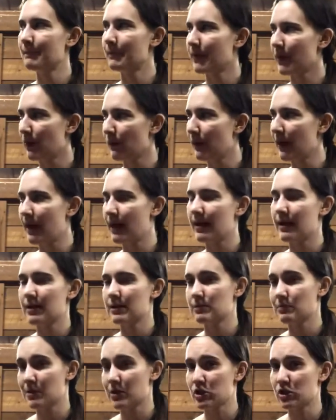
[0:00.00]
okay,
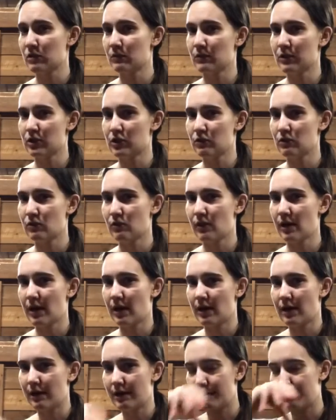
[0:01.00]
especially when you
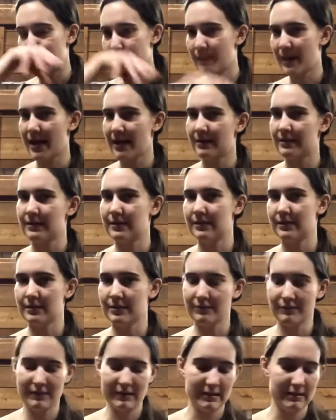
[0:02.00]
added in
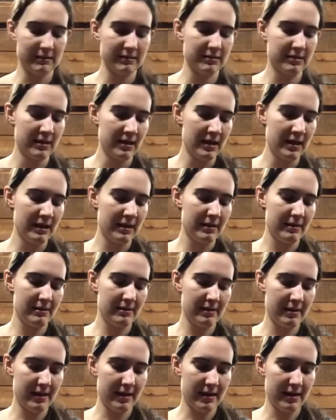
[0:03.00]
the fact
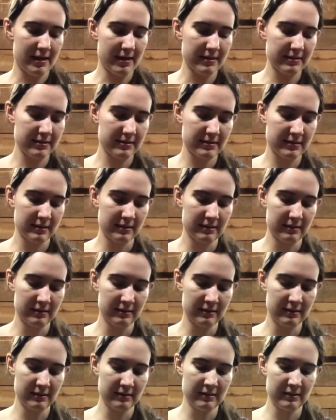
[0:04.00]
that
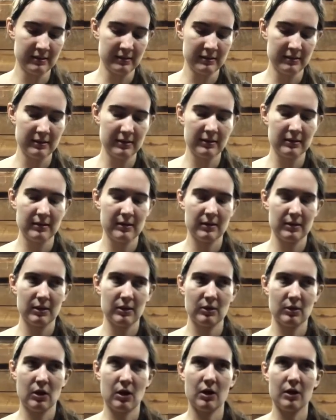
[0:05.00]

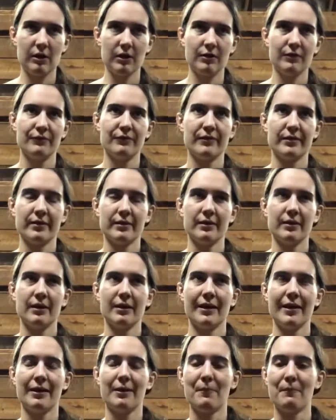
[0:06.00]
all of the,
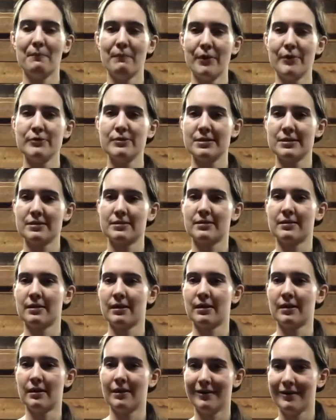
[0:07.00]
like, most
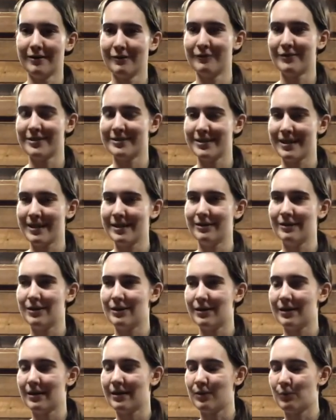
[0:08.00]
of the
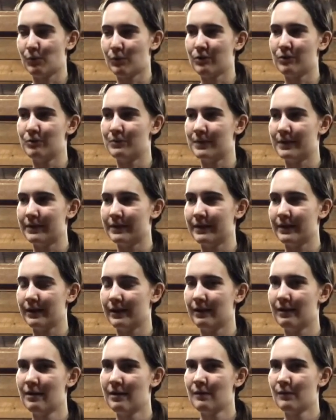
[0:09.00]
dialogue and world
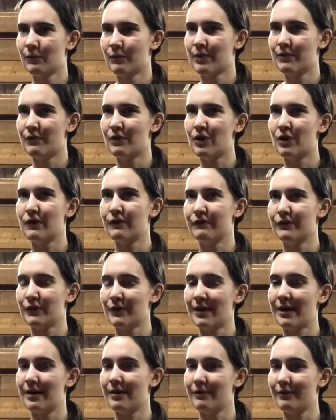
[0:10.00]
building revolved
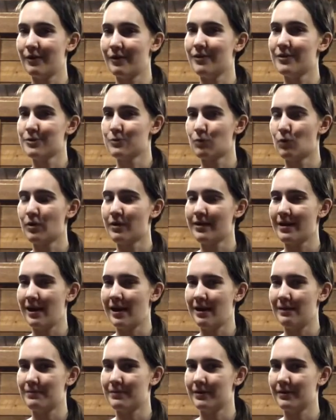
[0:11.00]
around this war that
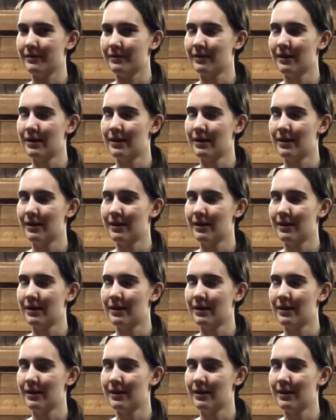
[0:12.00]
happened